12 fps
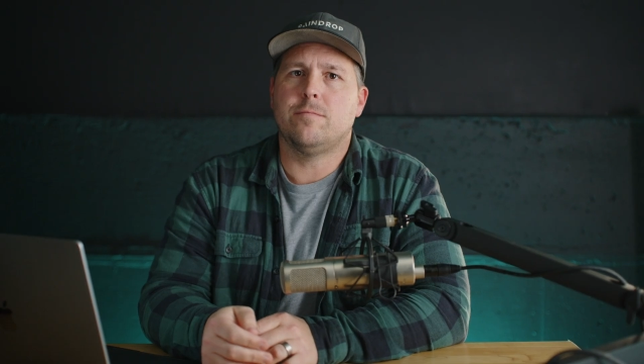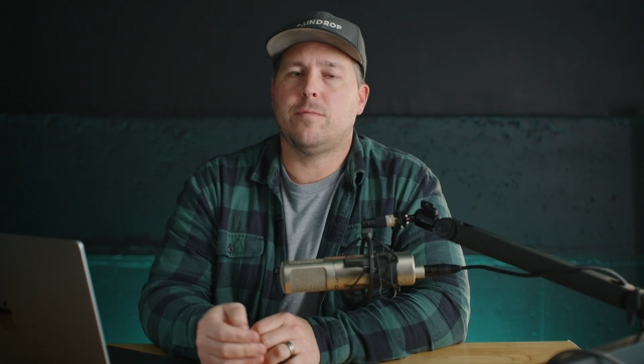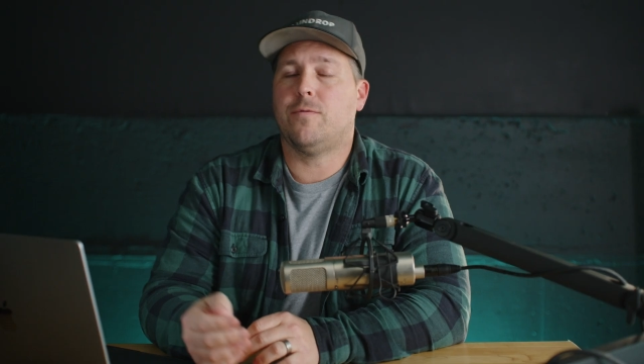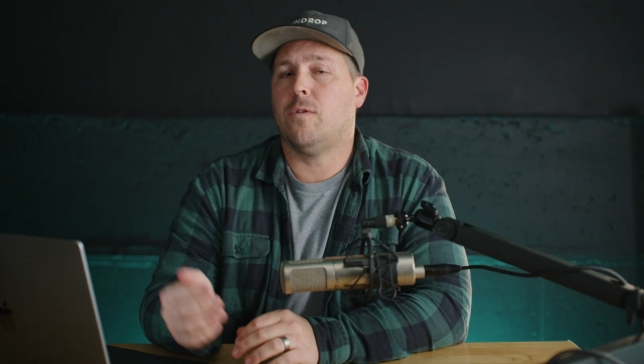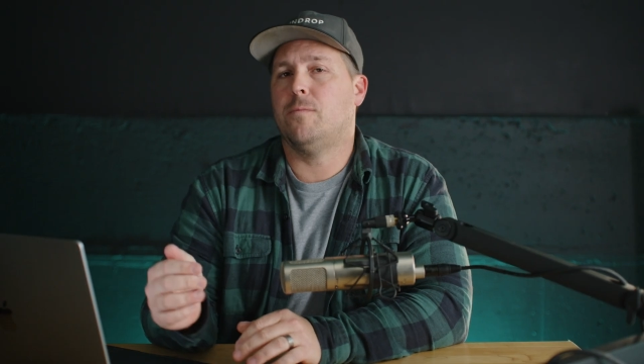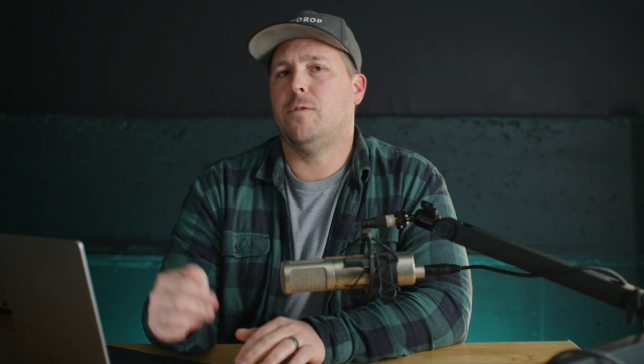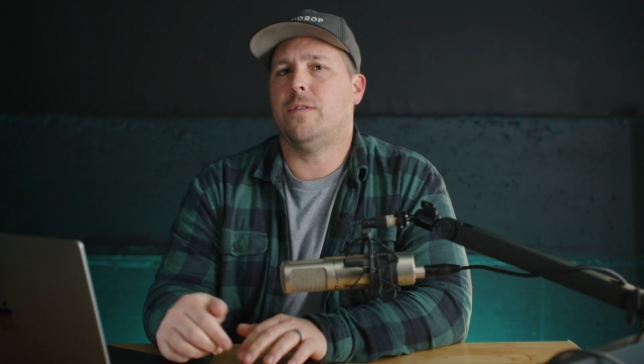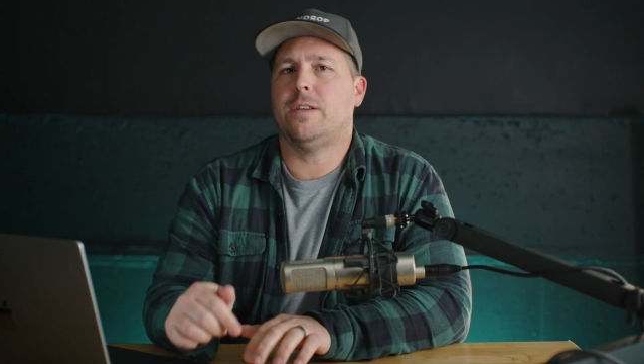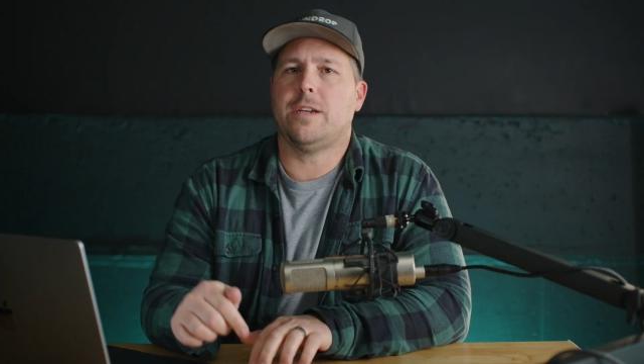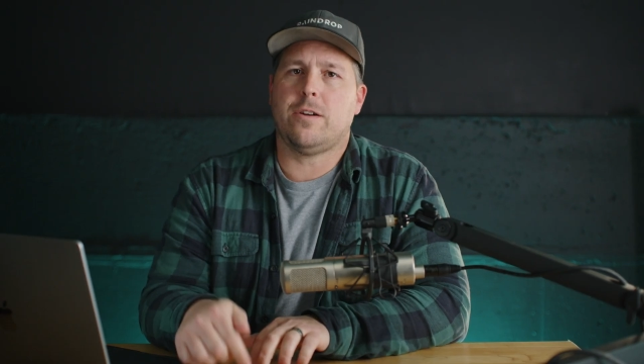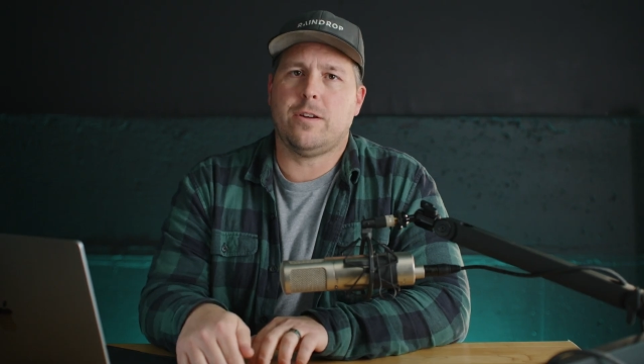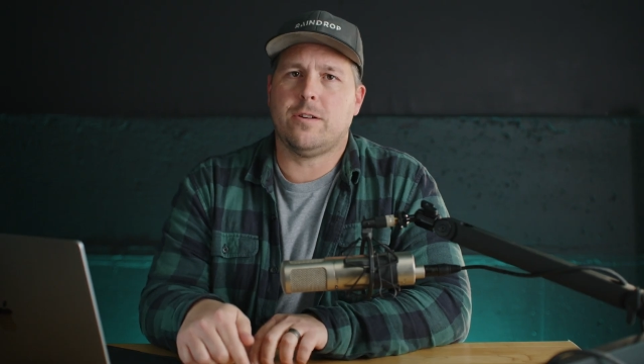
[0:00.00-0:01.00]
Before moving
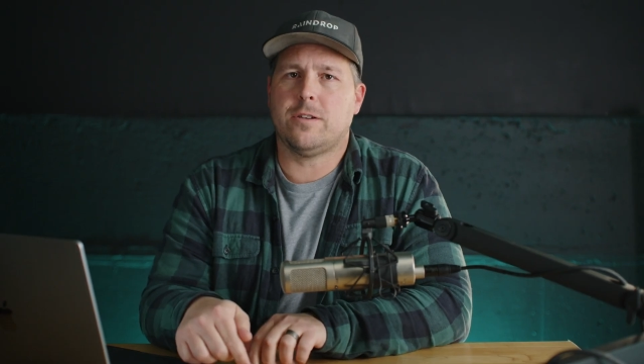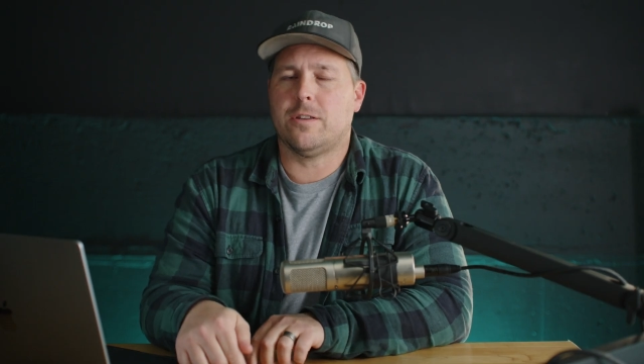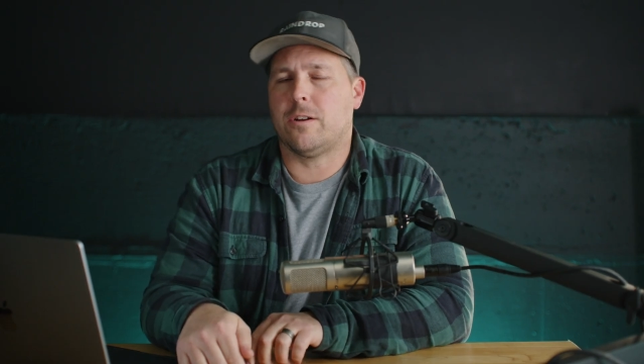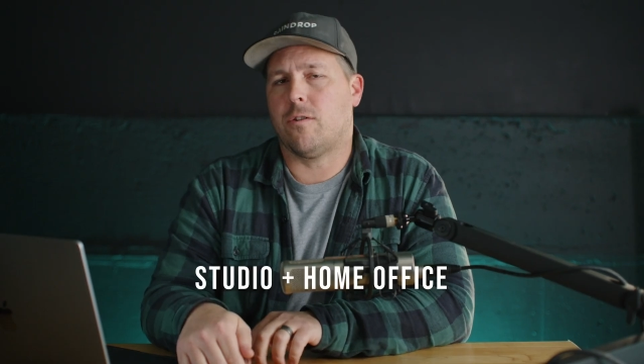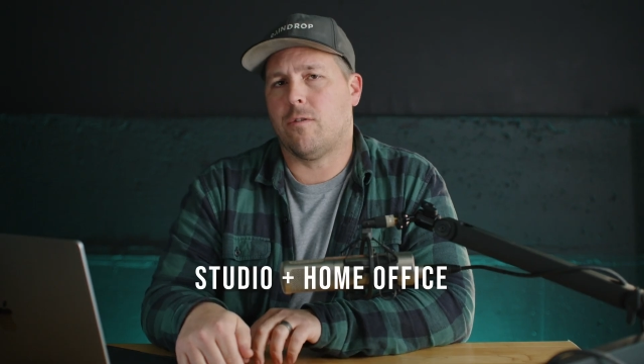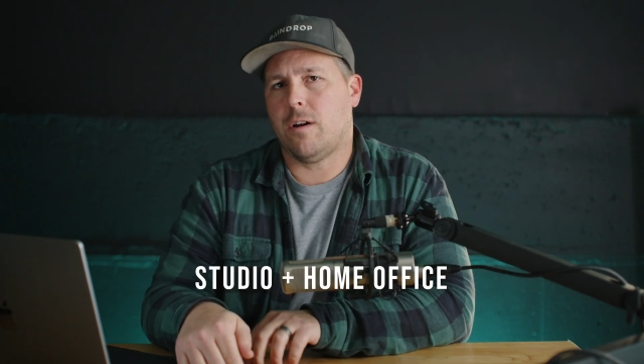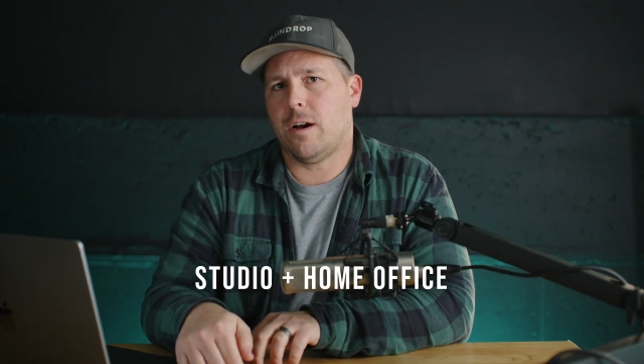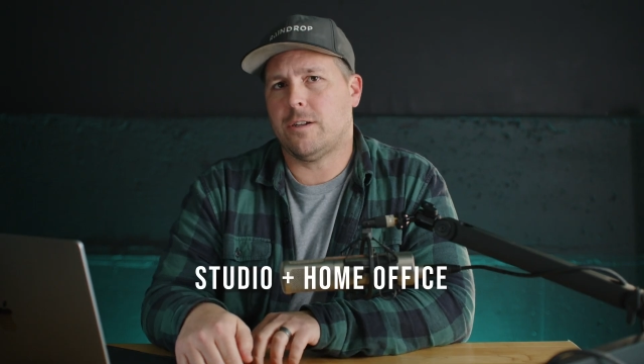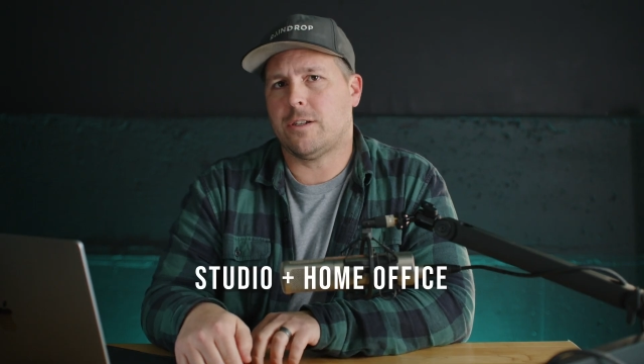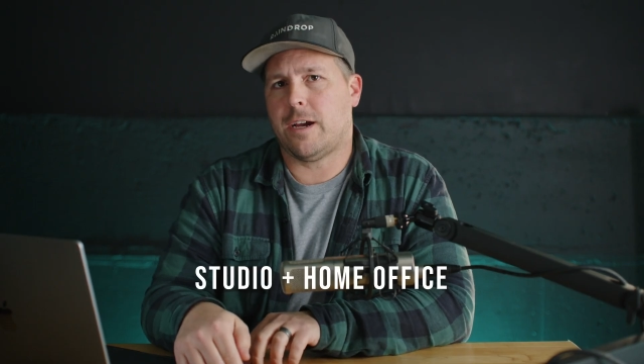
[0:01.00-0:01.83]
down here to the garage,